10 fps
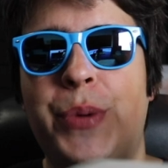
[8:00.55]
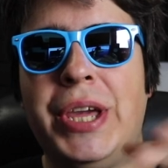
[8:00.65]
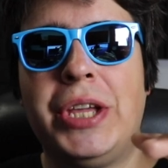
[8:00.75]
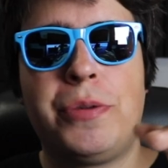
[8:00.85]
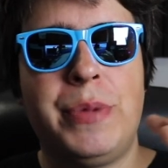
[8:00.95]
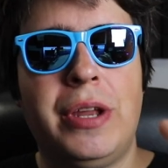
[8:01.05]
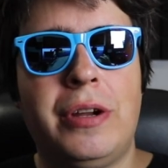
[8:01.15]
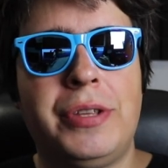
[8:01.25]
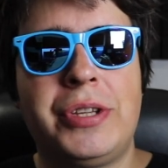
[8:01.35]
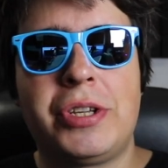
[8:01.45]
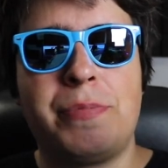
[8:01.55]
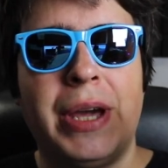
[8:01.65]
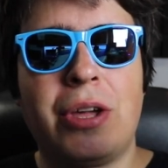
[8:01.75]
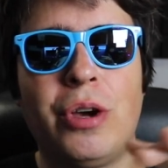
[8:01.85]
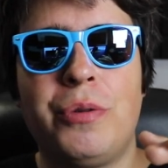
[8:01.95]
pH meter. This is
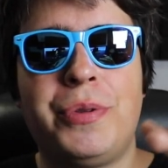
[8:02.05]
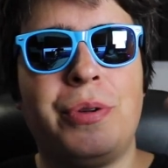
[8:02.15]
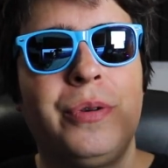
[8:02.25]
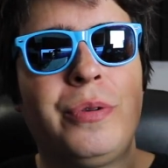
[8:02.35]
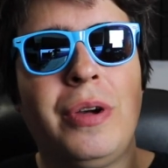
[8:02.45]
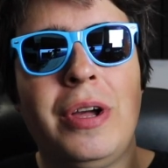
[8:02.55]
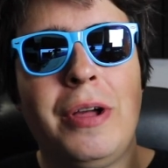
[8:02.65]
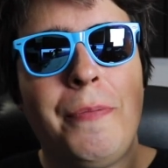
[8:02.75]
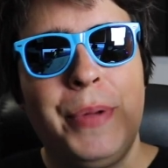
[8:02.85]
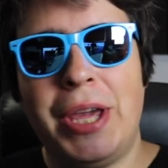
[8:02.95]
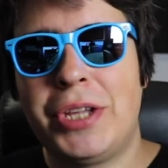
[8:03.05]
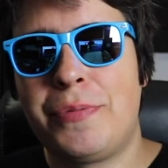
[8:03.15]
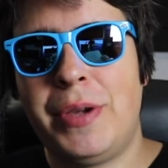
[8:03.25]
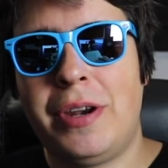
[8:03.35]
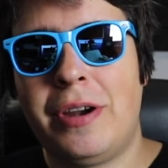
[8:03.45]
my go-to
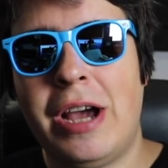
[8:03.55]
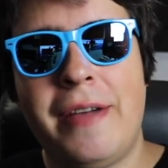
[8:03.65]
pH meter.